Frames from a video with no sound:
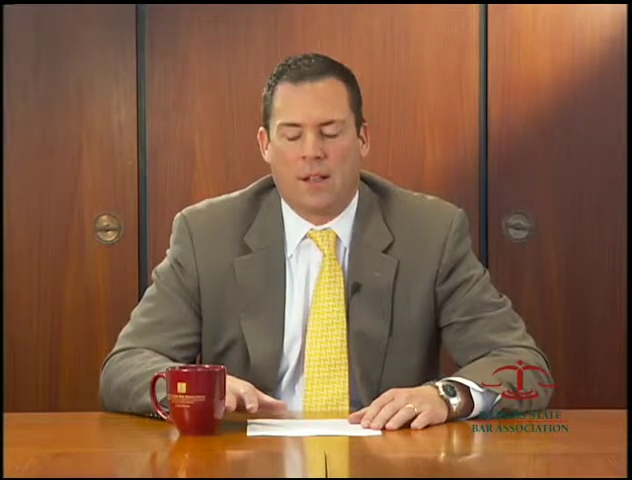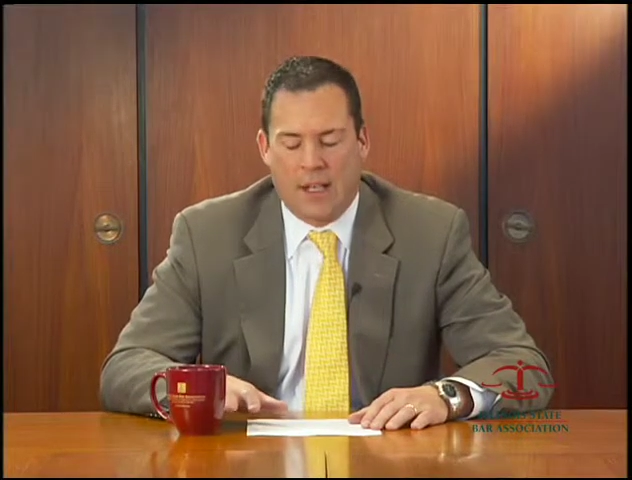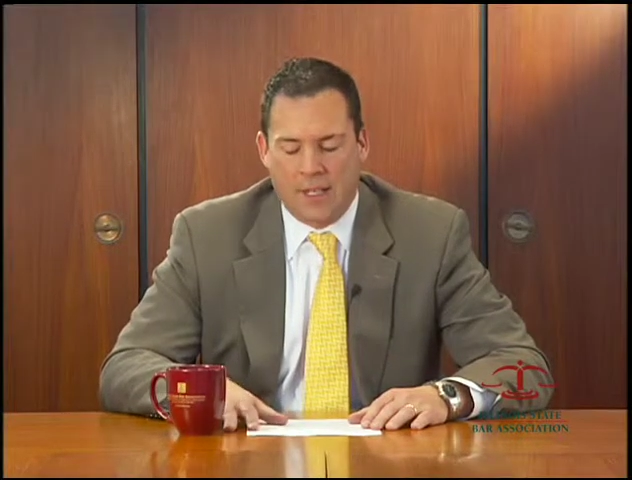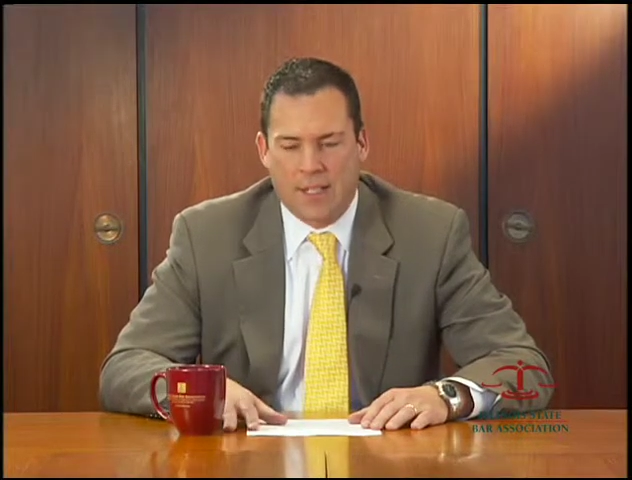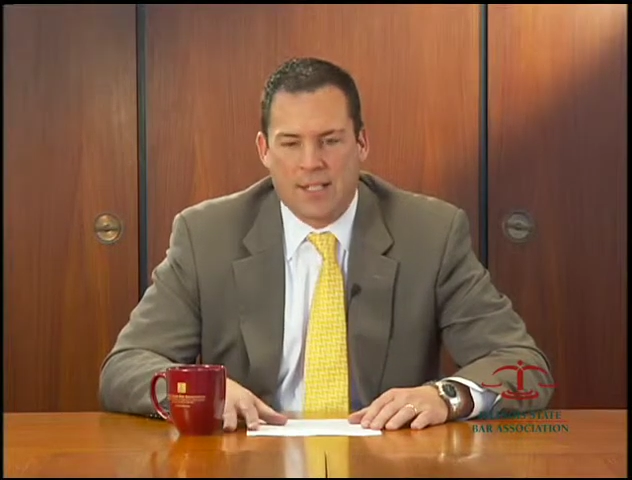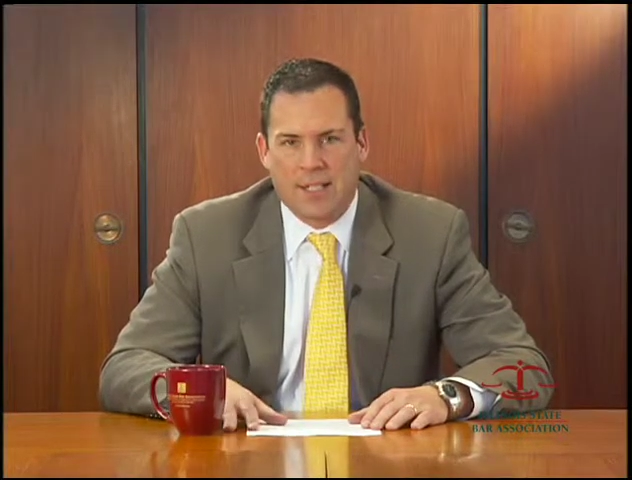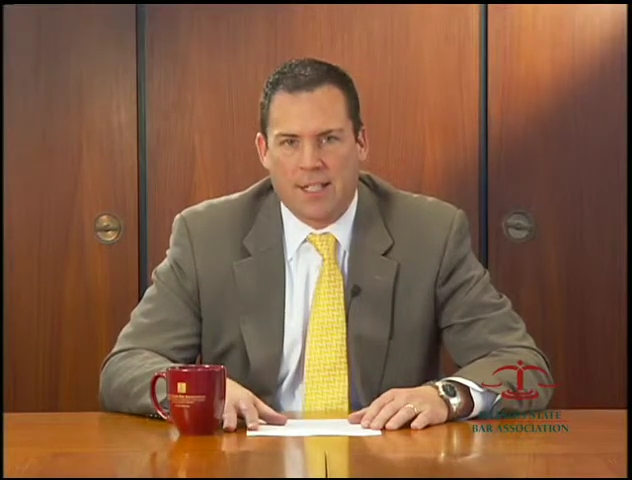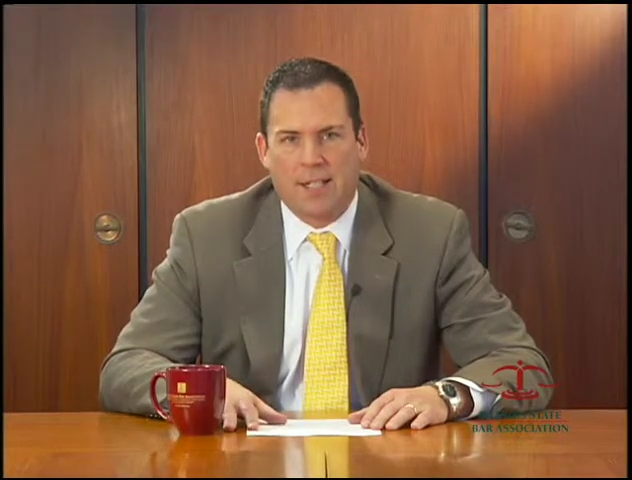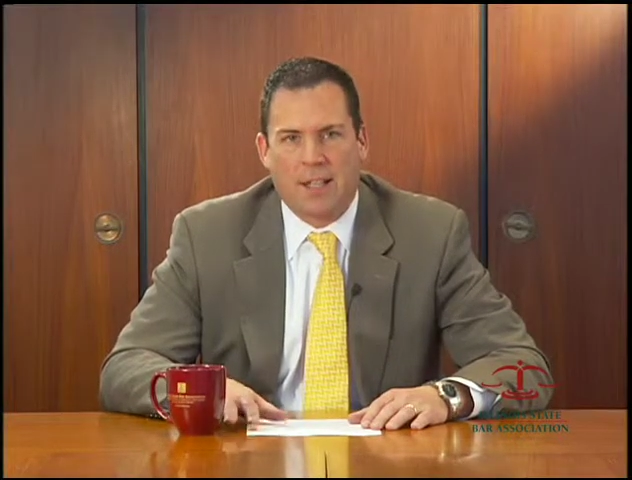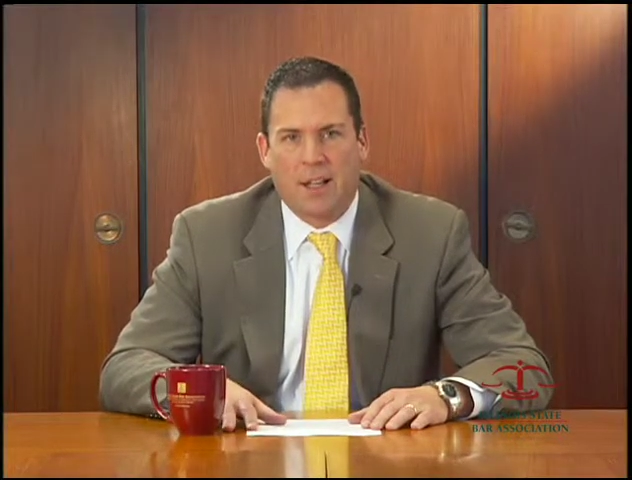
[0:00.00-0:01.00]
As I
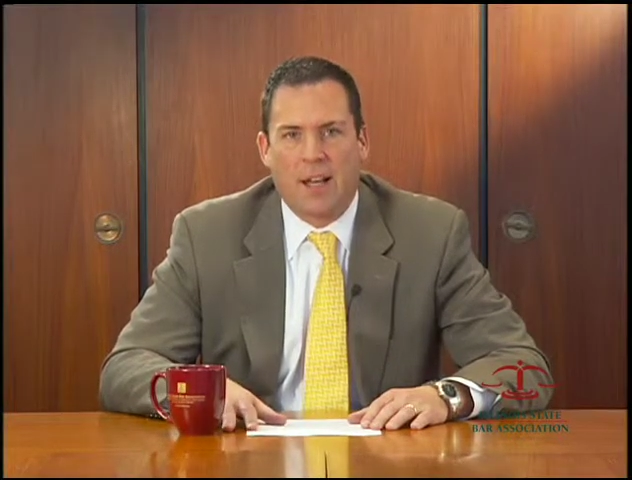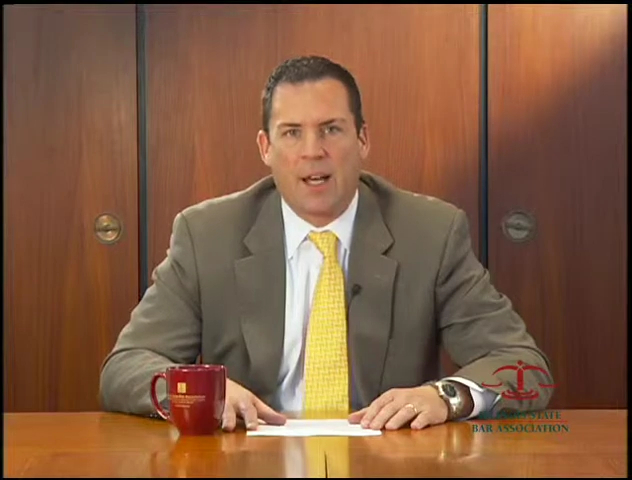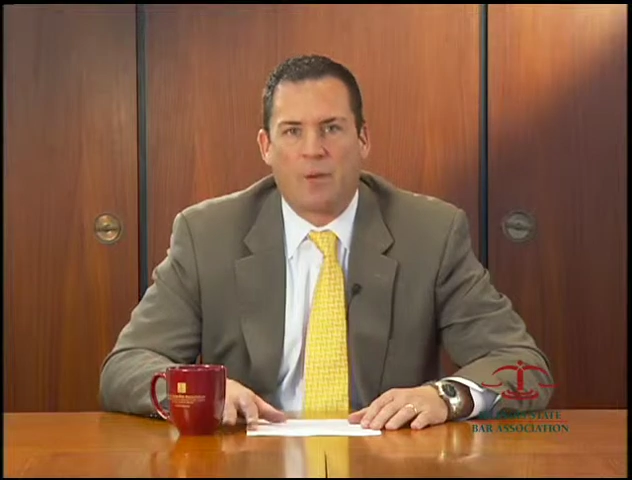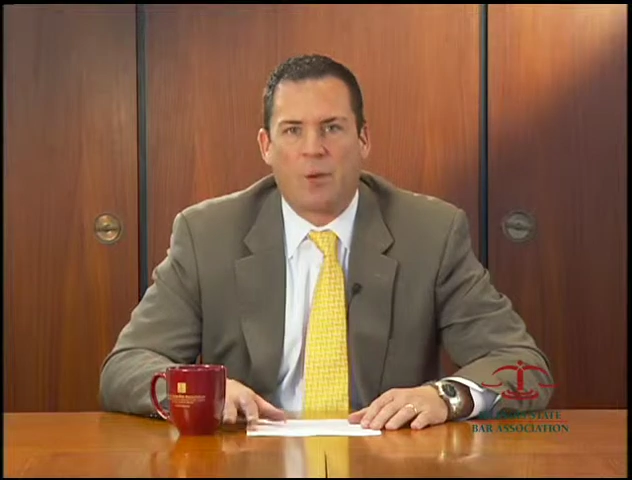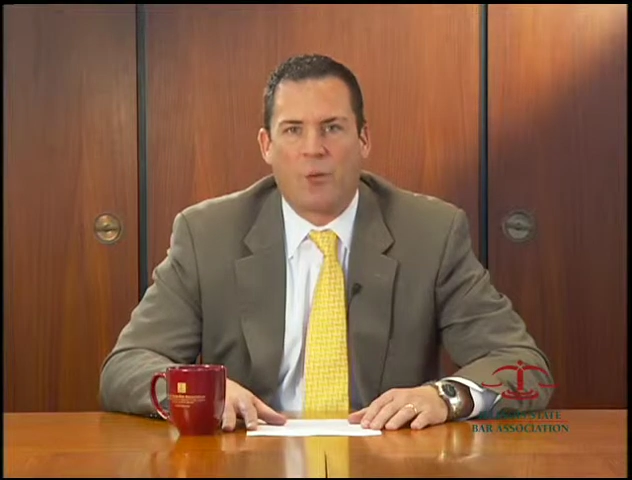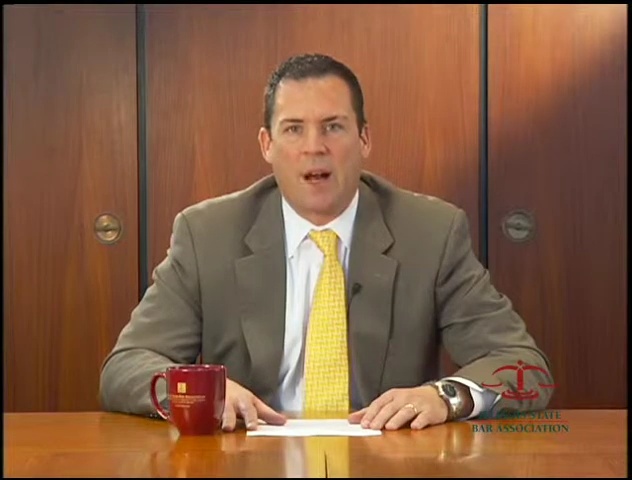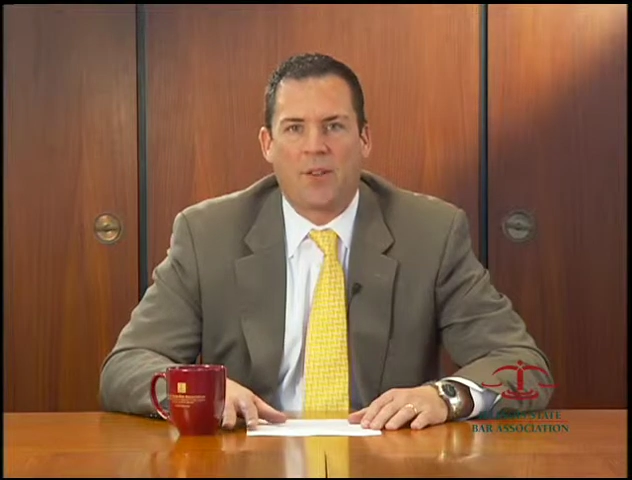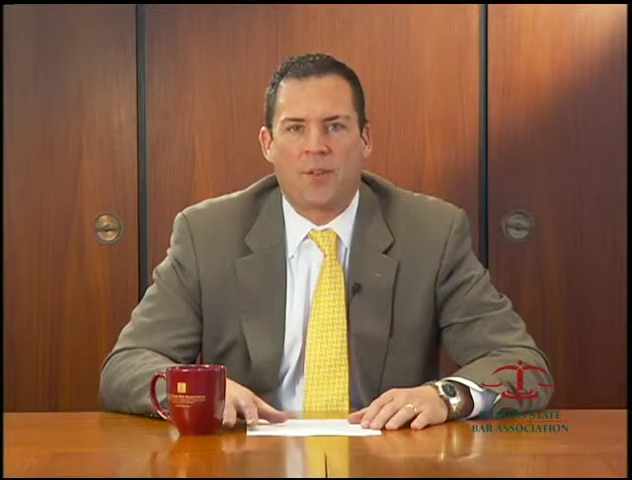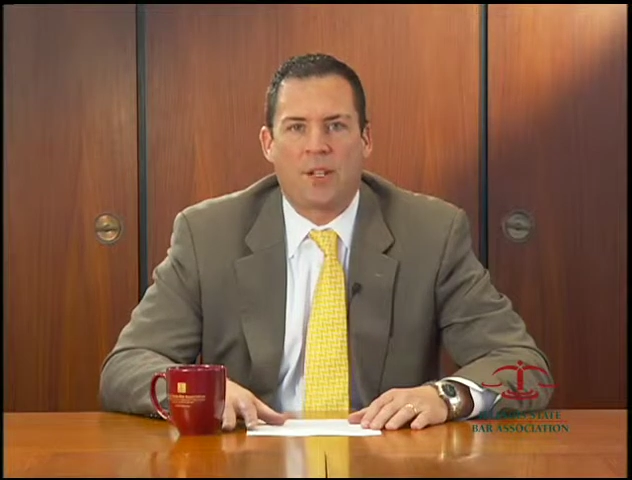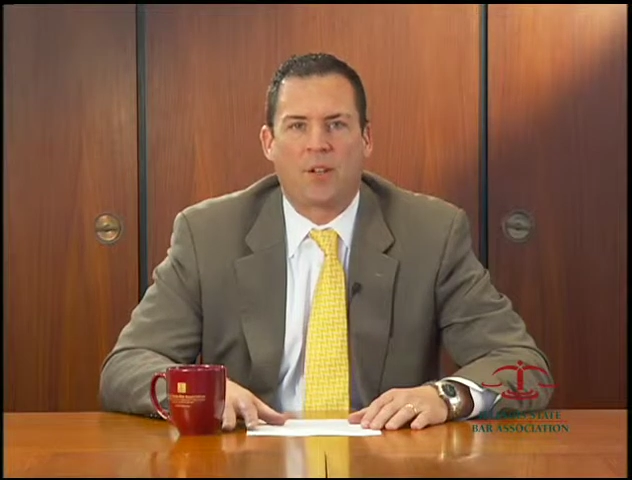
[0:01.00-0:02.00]
said, the client would
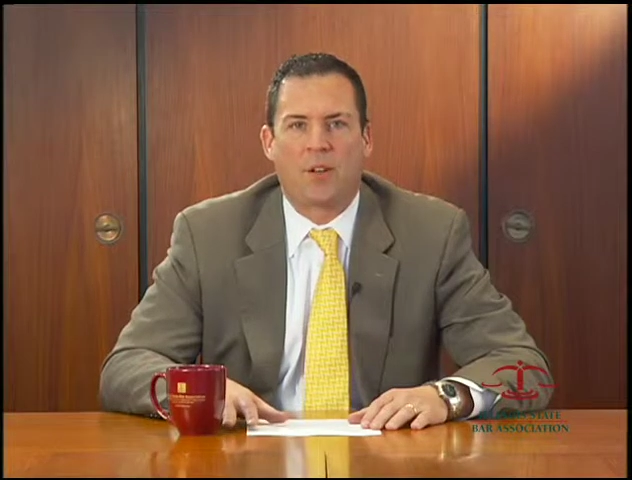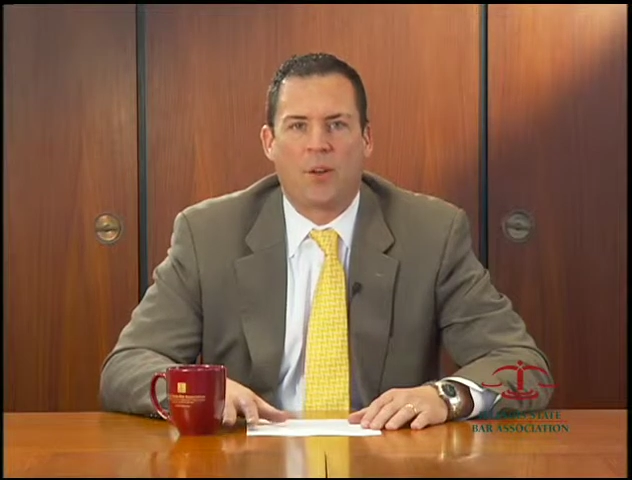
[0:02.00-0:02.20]
rather hear a